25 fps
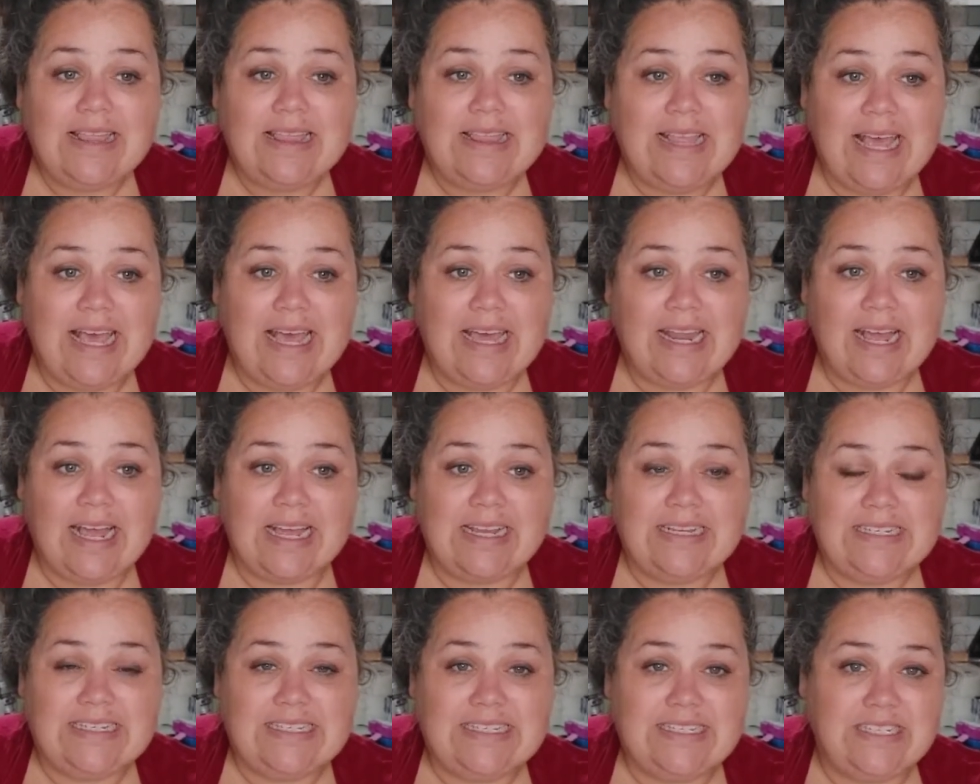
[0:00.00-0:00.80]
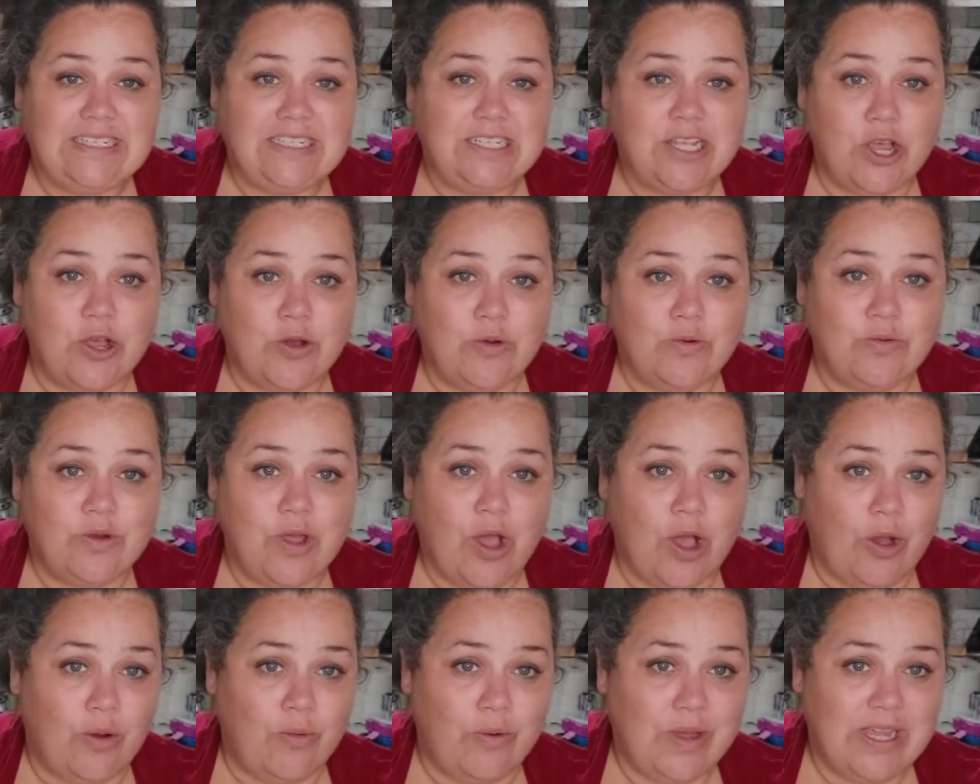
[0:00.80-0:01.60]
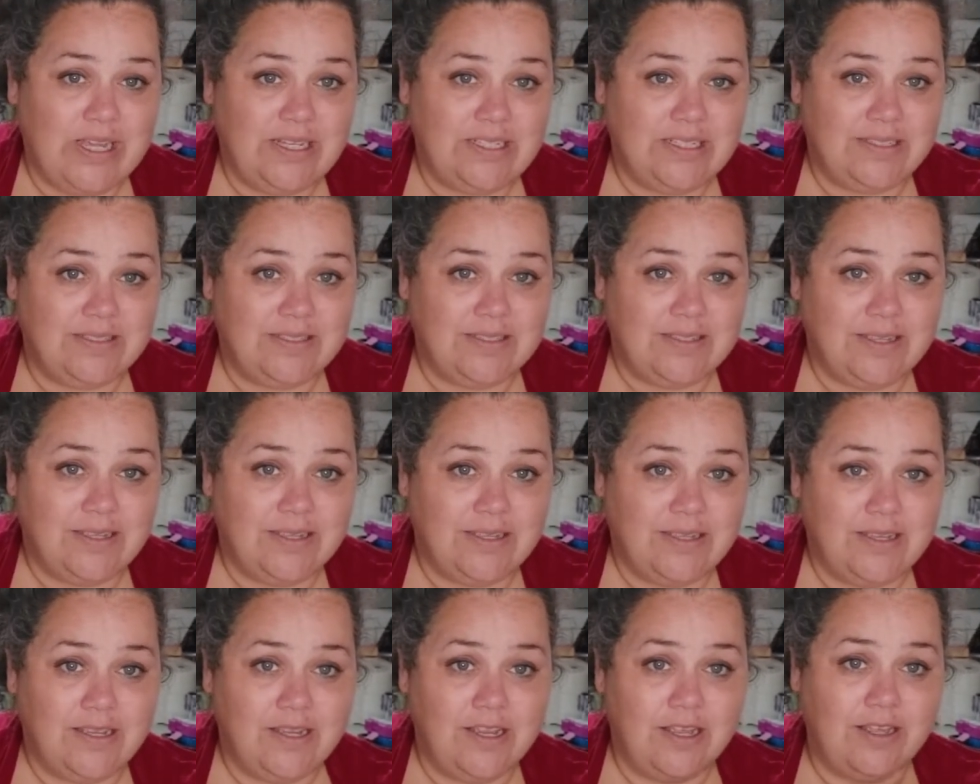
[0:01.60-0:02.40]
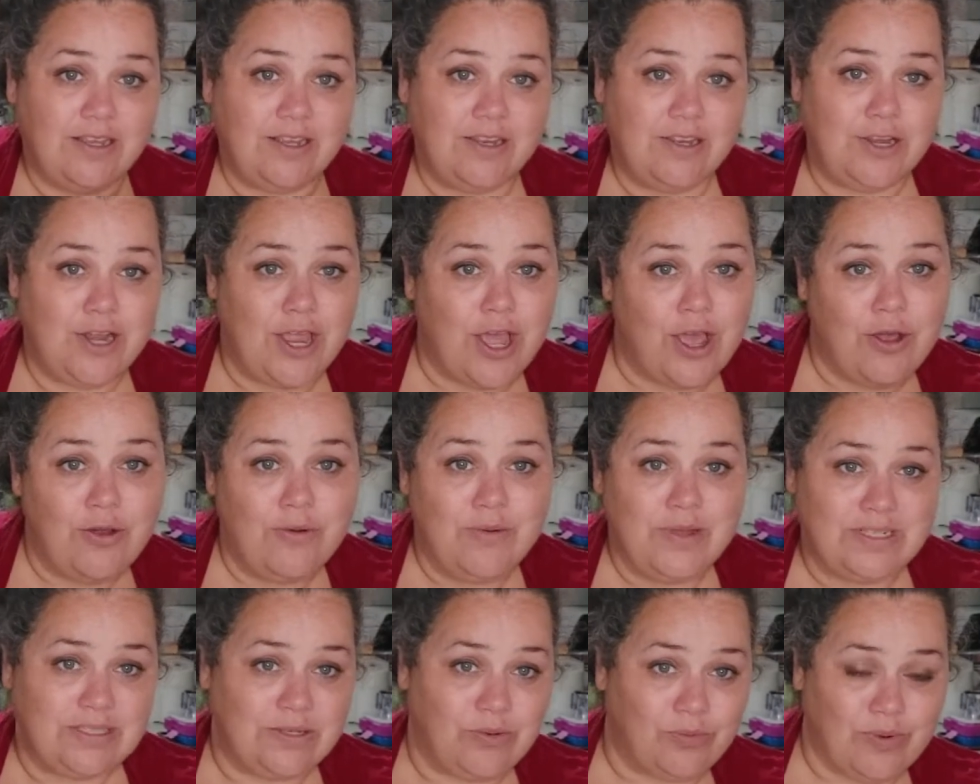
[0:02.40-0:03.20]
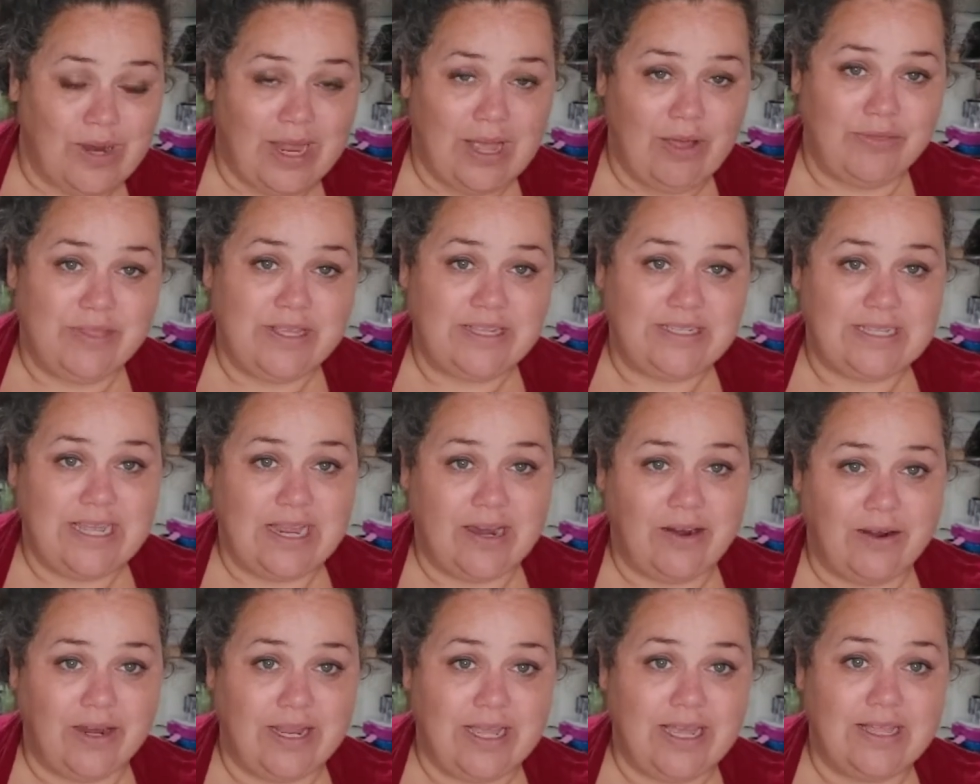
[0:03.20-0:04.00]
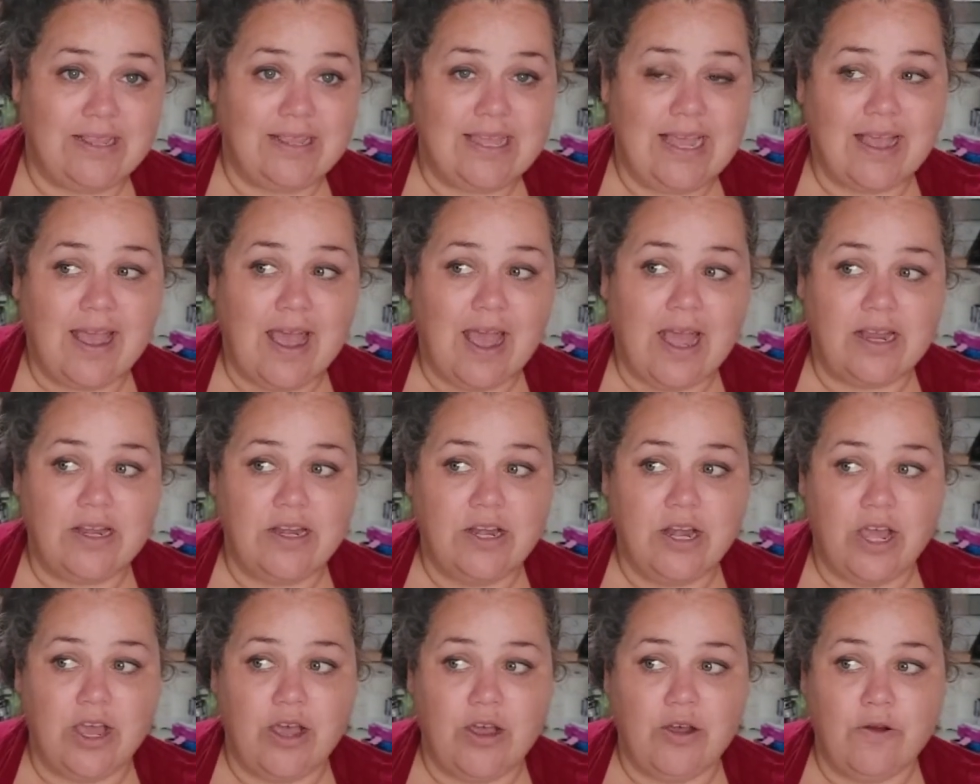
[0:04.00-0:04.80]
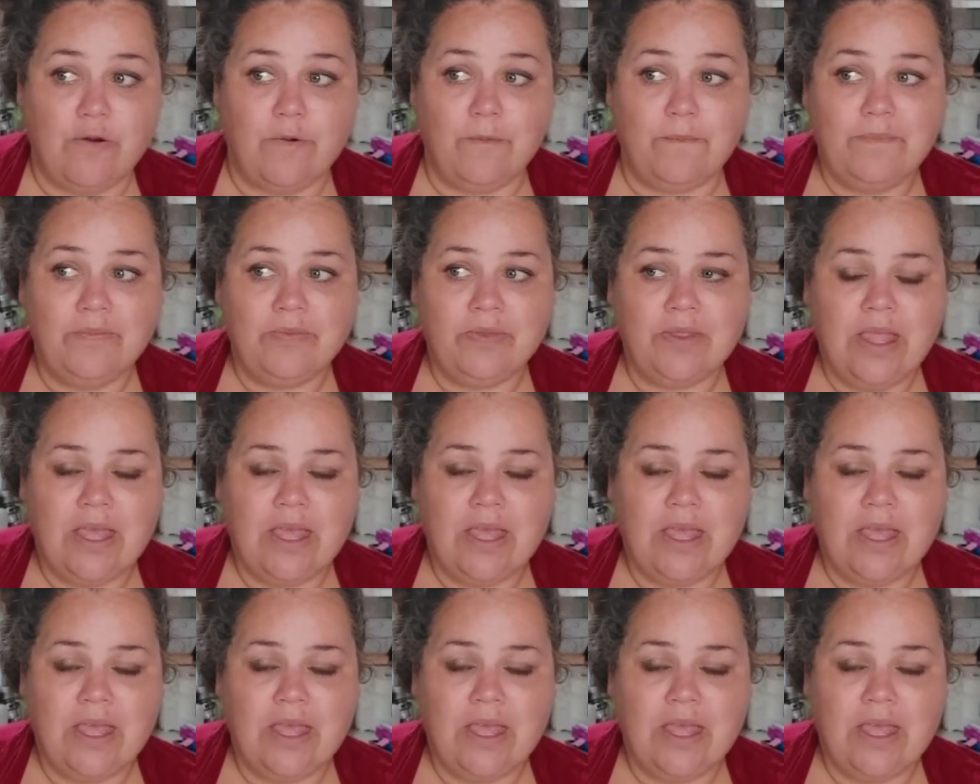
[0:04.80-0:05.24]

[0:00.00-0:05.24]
that I don't always know is around this area. Like, I know